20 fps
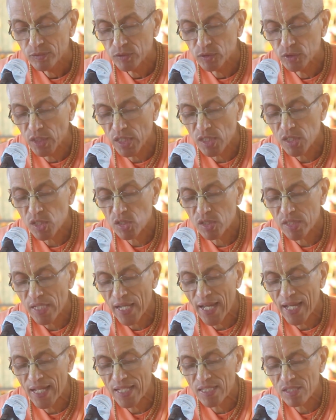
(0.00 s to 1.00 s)
just
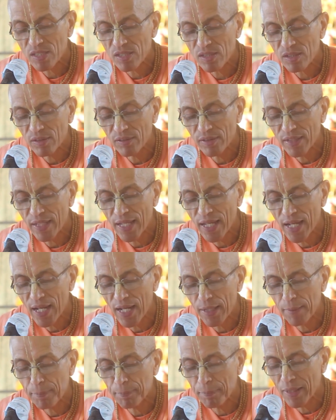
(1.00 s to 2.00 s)
as they
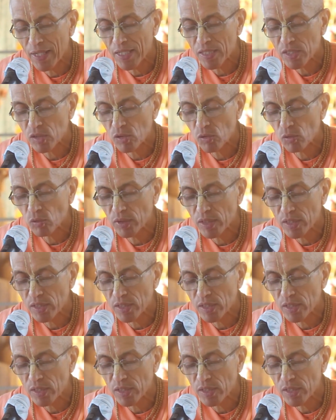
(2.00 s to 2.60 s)
had passed through